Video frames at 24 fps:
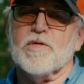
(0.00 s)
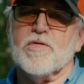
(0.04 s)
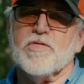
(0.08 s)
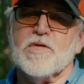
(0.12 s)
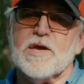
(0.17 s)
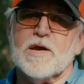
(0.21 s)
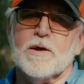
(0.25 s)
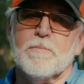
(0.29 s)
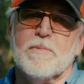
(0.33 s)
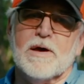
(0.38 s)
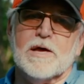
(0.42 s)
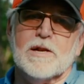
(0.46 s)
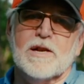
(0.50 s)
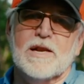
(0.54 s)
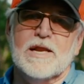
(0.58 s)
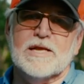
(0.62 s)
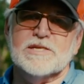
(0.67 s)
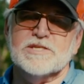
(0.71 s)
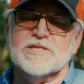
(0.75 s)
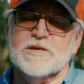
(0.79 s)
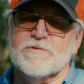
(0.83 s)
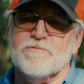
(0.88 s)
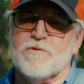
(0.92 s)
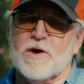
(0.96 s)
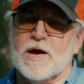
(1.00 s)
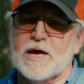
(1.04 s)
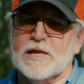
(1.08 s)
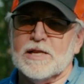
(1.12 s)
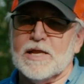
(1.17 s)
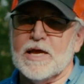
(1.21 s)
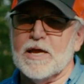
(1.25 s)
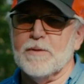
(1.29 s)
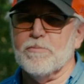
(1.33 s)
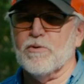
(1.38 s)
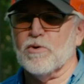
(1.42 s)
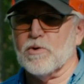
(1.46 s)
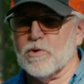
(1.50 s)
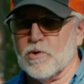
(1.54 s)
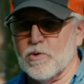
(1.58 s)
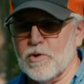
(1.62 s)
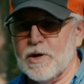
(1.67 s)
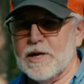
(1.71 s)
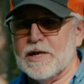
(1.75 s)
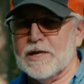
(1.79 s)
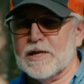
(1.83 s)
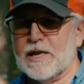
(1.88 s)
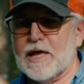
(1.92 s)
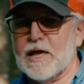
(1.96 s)
thing about an SFI label or
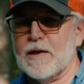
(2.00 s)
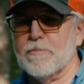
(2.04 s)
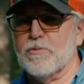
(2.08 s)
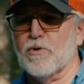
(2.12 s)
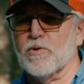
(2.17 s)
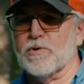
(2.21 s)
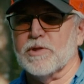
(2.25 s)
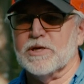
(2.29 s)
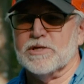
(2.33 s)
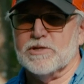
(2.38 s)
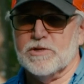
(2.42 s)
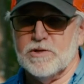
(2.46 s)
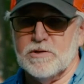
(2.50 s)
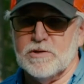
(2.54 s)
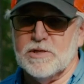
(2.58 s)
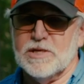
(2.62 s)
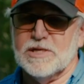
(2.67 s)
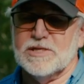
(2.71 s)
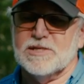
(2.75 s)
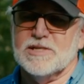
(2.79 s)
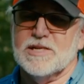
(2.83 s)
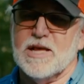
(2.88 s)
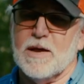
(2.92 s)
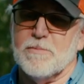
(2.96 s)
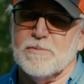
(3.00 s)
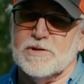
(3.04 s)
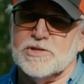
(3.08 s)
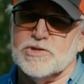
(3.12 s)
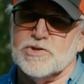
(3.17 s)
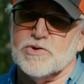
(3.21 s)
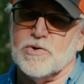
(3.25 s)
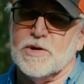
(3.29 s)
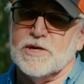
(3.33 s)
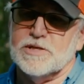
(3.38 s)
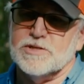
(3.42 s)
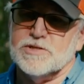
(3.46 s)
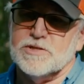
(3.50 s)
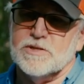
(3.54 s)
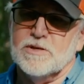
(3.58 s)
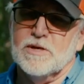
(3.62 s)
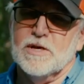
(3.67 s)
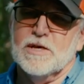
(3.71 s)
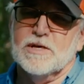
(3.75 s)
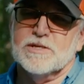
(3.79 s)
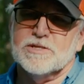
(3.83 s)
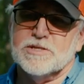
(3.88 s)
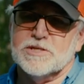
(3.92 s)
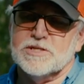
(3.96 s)
any label that demonstrates
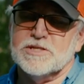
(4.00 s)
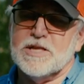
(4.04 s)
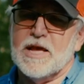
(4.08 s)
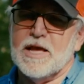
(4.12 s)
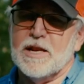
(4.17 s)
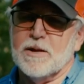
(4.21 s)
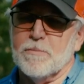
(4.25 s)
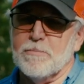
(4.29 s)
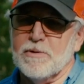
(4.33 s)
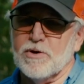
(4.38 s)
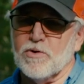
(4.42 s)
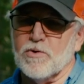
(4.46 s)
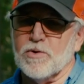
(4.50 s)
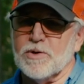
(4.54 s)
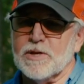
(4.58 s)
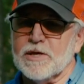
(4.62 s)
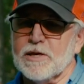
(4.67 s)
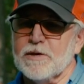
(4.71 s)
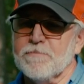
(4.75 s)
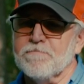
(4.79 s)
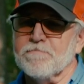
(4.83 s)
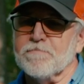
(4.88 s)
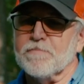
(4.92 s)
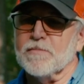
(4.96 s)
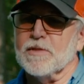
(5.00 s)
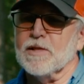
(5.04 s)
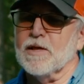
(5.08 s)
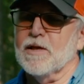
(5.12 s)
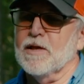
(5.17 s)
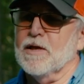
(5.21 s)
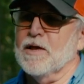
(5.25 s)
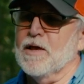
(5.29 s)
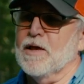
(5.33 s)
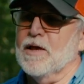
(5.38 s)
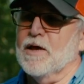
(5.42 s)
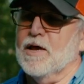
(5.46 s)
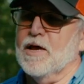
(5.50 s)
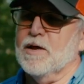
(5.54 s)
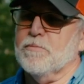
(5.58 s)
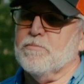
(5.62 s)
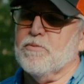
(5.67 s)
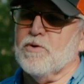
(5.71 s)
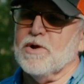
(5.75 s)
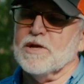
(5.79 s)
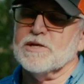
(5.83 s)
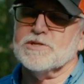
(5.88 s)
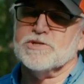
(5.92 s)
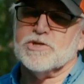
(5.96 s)
sustainability, it
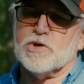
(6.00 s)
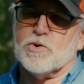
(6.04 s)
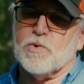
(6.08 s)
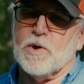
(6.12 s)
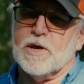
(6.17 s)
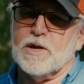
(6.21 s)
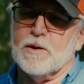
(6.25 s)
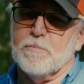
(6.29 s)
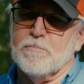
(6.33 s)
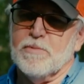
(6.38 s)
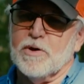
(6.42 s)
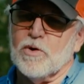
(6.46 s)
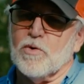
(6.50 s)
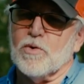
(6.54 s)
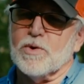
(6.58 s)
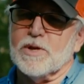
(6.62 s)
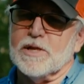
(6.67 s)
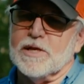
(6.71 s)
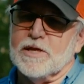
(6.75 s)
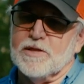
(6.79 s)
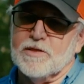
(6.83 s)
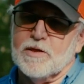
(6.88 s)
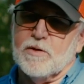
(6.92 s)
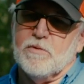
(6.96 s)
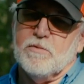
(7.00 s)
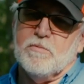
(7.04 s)
brings credibility that